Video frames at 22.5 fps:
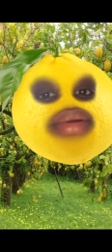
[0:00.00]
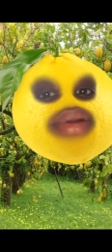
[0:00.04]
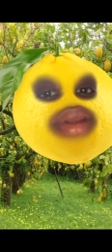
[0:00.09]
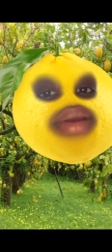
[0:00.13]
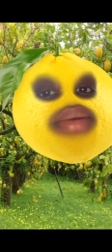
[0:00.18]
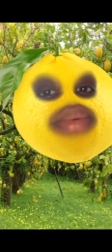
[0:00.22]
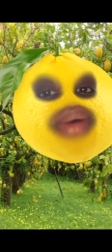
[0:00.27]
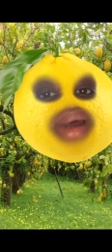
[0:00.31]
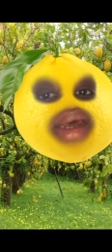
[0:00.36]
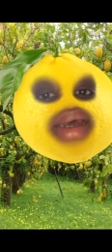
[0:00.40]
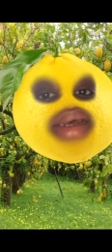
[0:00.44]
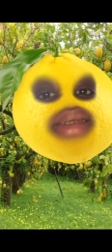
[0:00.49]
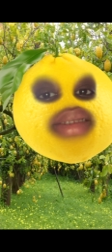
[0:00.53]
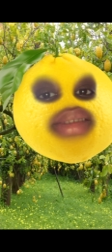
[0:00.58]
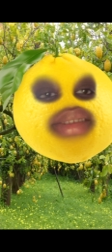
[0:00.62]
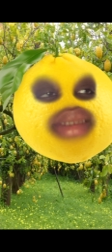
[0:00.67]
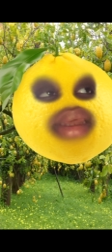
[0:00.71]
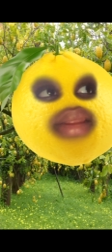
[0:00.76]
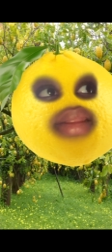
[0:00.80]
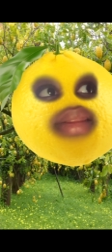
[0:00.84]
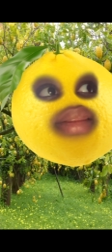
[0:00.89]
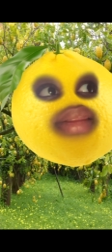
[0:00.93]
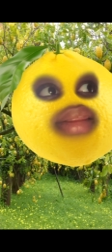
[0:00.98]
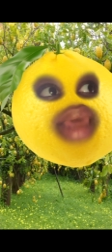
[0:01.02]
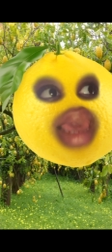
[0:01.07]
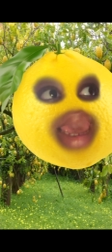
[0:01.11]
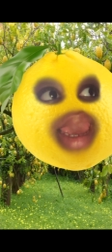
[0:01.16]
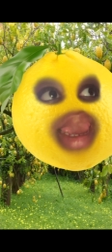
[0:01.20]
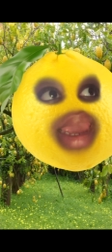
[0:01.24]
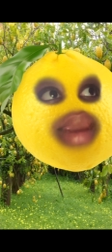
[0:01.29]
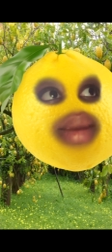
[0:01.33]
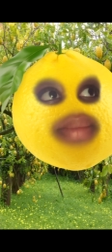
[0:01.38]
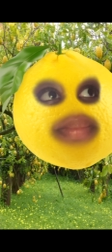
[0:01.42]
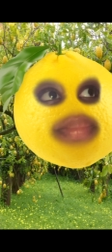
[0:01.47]
only was
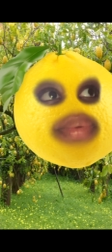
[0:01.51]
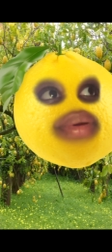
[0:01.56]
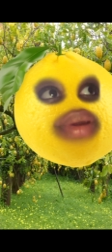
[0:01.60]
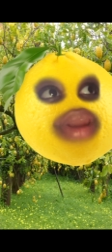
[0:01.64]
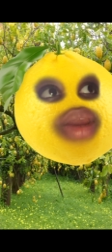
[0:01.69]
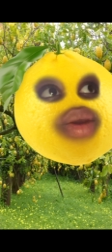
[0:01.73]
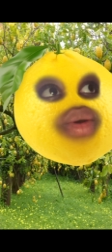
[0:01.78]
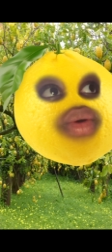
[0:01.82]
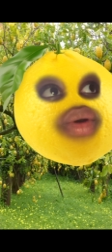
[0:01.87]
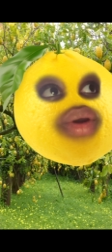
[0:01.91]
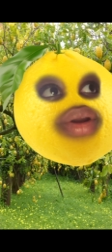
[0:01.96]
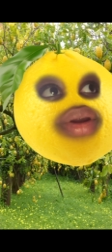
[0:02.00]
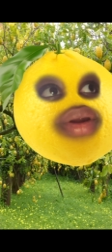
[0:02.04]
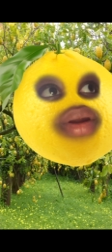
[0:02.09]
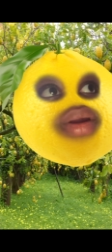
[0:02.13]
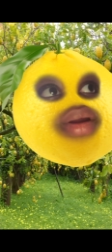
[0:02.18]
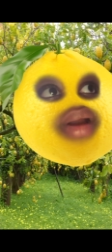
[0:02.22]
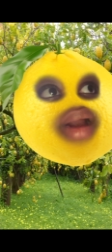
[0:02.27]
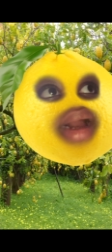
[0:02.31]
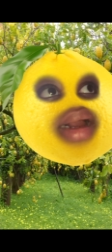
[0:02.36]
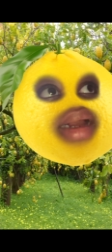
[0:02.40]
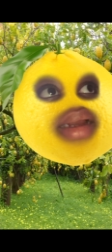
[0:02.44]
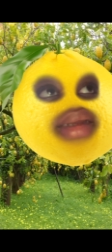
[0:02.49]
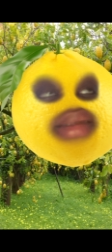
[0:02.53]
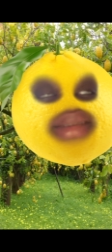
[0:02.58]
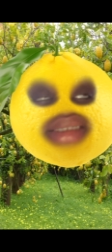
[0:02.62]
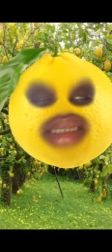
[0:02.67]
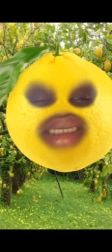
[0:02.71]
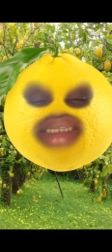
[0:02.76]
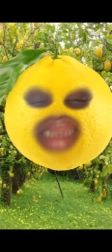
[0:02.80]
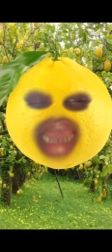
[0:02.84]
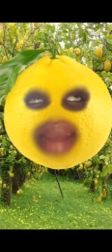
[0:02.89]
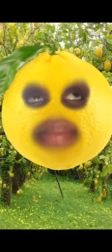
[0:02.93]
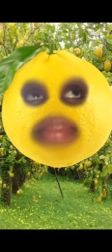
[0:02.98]
that pre order,
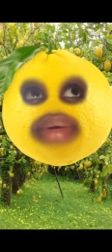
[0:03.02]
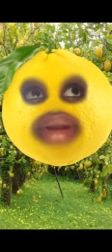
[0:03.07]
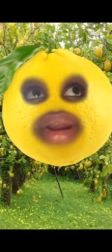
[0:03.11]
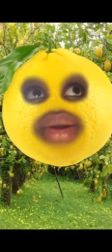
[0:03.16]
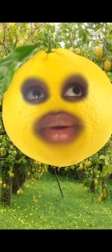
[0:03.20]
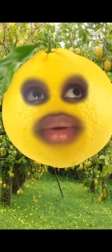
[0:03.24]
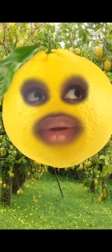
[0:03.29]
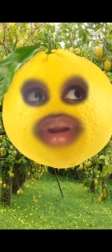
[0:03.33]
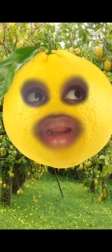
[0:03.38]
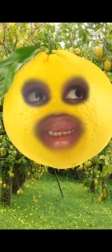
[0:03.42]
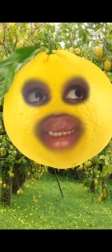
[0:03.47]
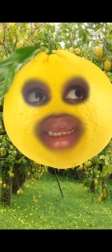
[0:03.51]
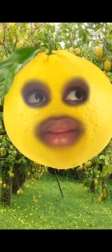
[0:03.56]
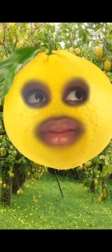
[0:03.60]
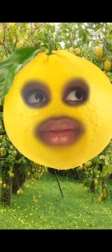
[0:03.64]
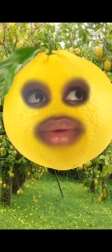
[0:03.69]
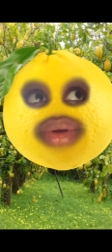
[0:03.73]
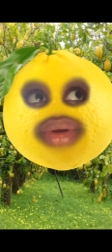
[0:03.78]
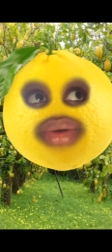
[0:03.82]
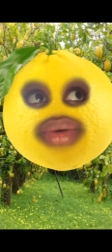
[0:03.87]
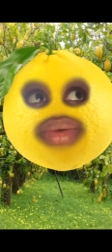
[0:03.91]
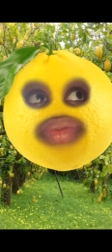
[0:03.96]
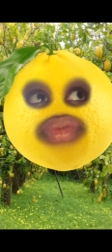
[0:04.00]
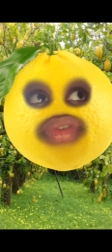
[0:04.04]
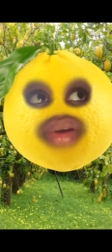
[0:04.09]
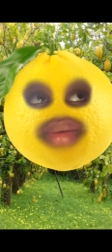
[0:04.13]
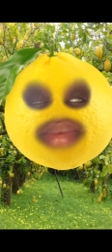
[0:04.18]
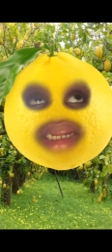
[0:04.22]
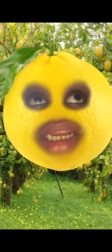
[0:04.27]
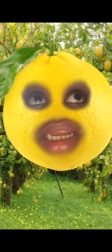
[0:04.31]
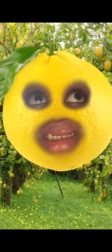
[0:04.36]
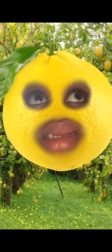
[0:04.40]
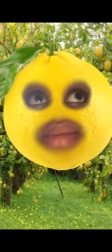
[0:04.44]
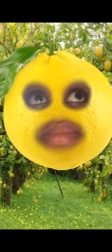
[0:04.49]
did that pre order get through
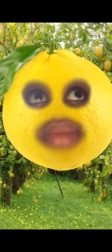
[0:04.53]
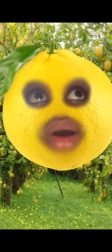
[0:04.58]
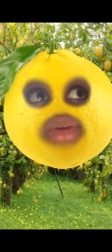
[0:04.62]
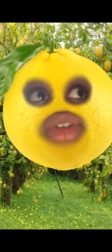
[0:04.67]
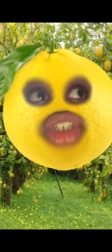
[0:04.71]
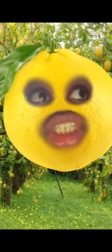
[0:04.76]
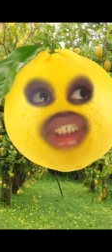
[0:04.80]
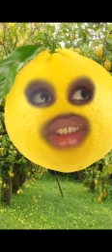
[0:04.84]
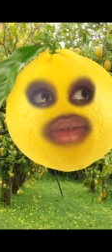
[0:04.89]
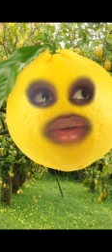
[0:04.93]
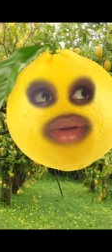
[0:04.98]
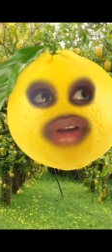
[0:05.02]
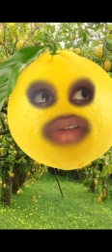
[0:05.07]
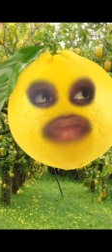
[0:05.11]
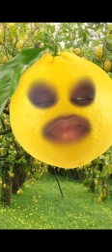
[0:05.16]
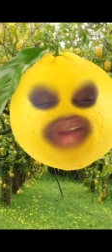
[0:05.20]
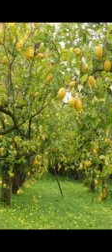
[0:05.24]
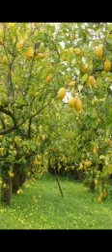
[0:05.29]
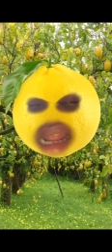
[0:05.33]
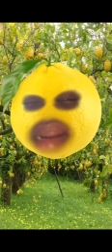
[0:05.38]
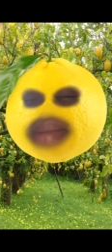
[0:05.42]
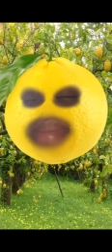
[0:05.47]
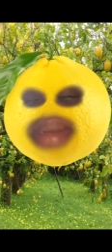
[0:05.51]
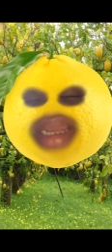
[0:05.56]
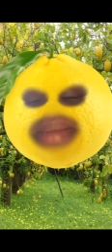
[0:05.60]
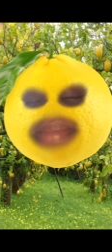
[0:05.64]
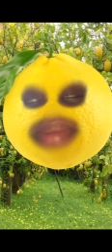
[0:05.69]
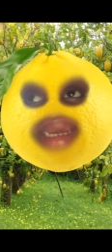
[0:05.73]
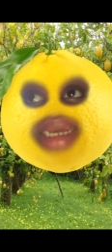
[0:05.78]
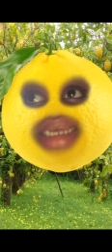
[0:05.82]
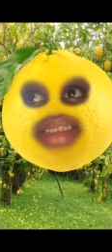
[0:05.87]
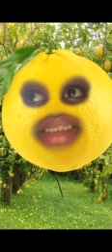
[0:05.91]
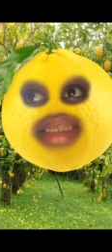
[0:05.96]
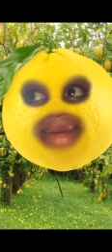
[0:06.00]
from the emotion or the vanilla bean
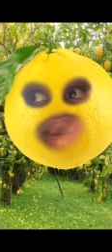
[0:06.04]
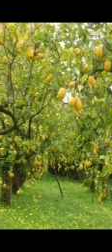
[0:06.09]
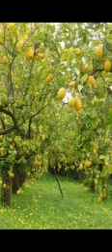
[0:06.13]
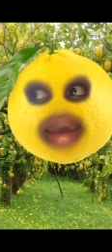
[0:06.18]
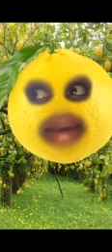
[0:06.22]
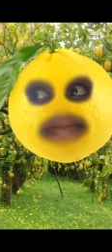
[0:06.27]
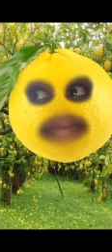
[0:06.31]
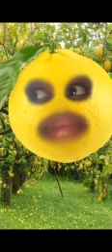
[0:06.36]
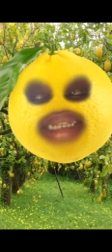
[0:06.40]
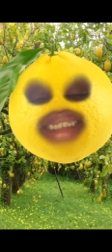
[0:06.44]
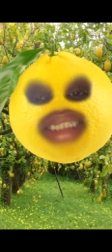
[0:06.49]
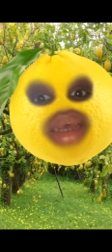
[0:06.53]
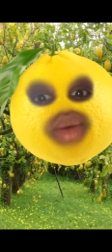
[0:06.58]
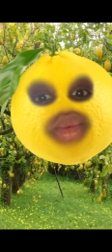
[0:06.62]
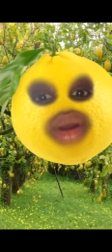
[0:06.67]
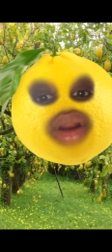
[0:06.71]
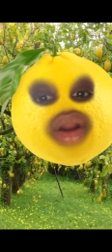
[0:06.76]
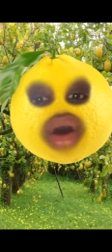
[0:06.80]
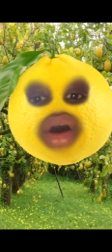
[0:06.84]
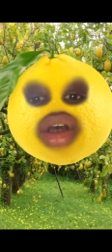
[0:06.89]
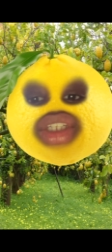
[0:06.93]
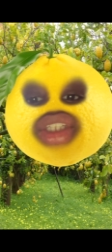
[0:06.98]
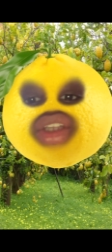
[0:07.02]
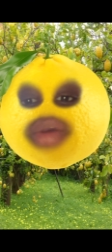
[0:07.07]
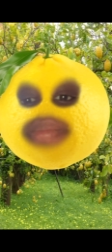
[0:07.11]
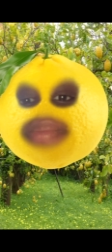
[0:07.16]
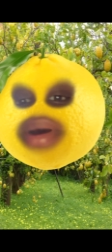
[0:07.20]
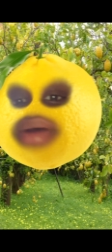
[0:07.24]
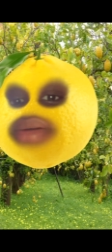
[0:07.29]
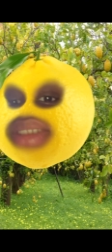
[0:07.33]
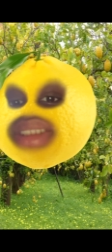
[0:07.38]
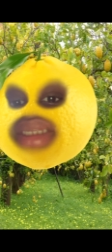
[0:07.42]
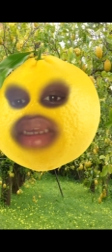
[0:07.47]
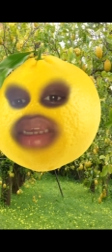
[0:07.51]
paste, but someone also
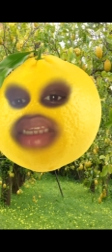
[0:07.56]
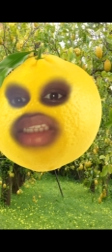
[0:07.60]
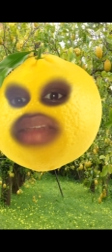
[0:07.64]
posted